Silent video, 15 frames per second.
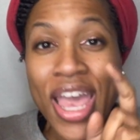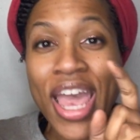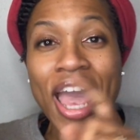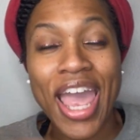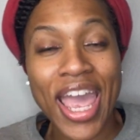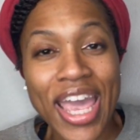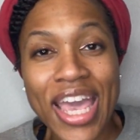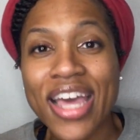
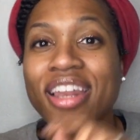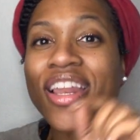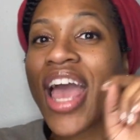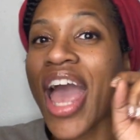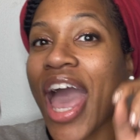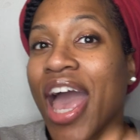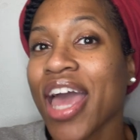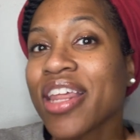and
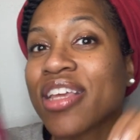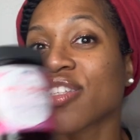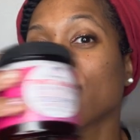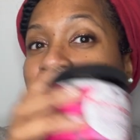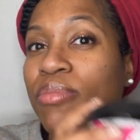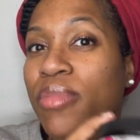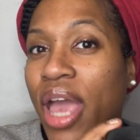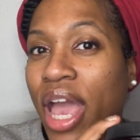adding
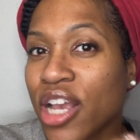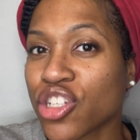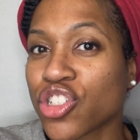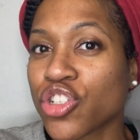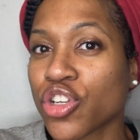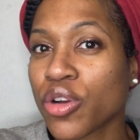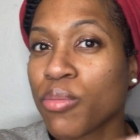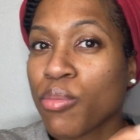some
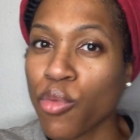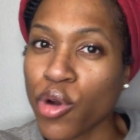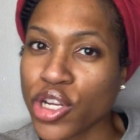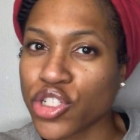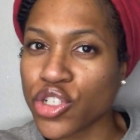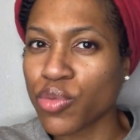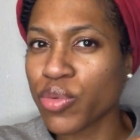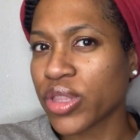extra
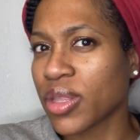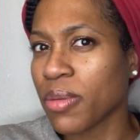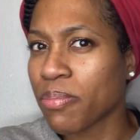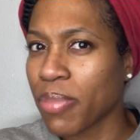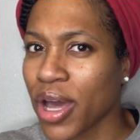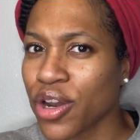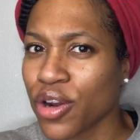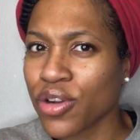moisture with the
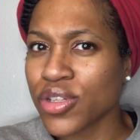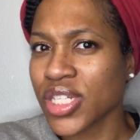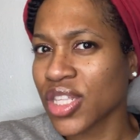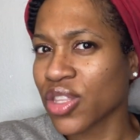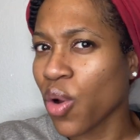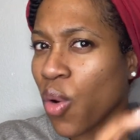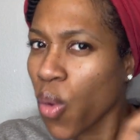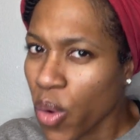butters and
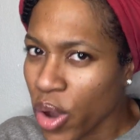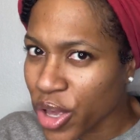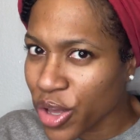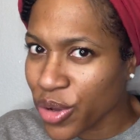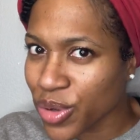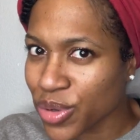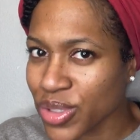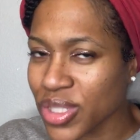the
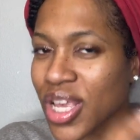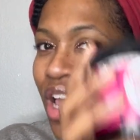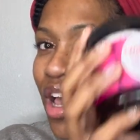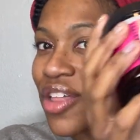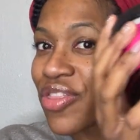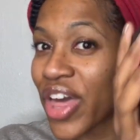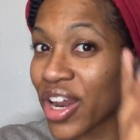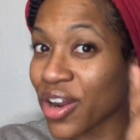oils
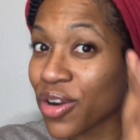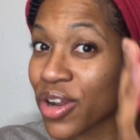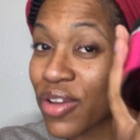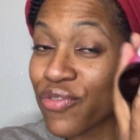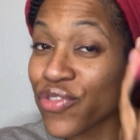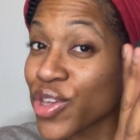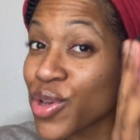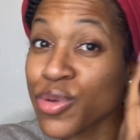that are
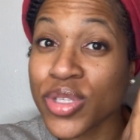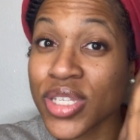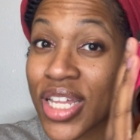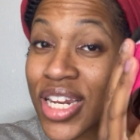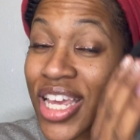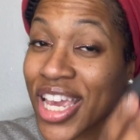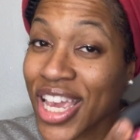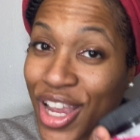infused in
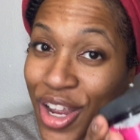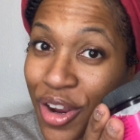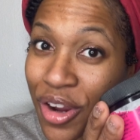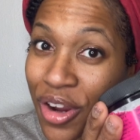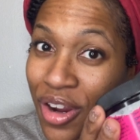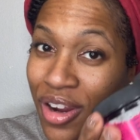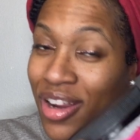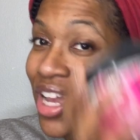
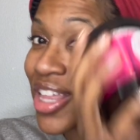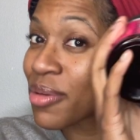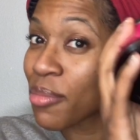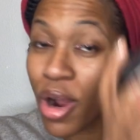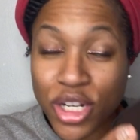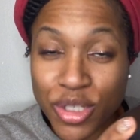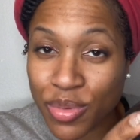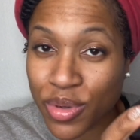here in the
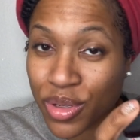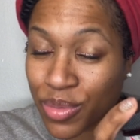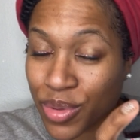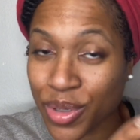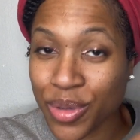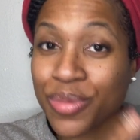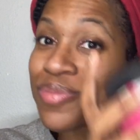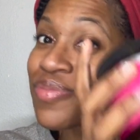marshmallow
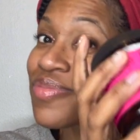root,